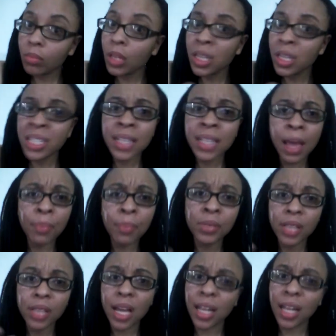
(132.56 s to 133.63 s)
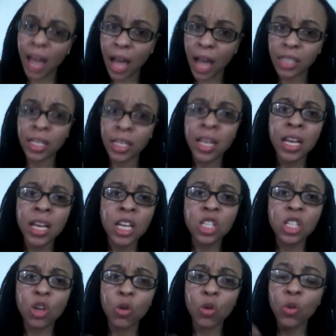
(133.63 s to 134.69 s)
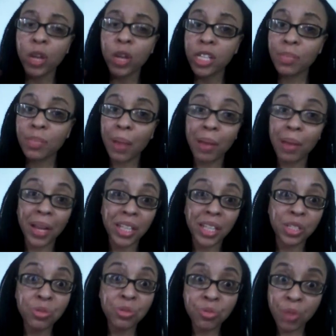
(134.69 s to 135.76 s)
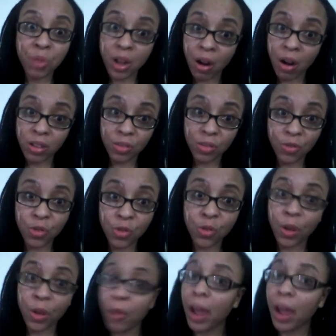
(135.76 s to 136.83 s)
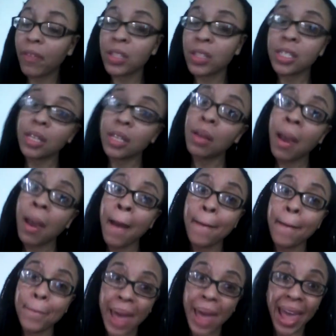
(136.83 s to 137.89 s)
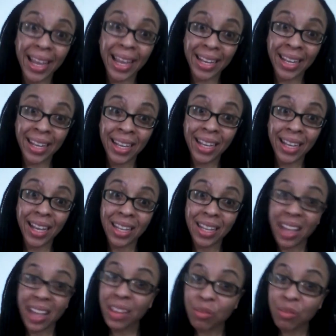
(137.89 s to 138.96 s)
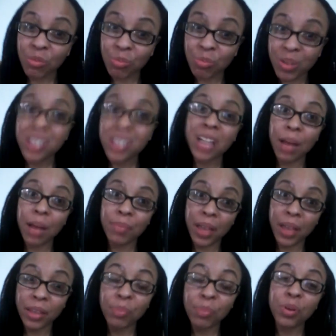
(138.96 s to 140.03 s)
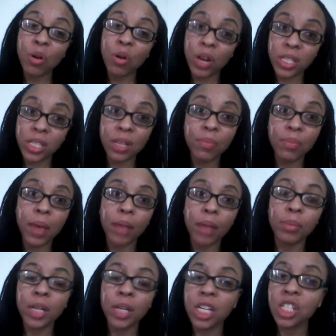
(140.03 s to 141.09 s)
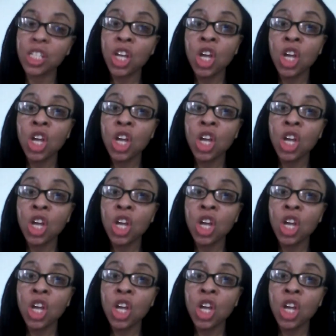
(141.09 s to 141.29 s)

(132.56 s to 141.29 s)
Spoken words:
This happened a lot. So it's about like 2-3 carts of food that we have to send back, and they have to reshop. They have to put all that stuff back because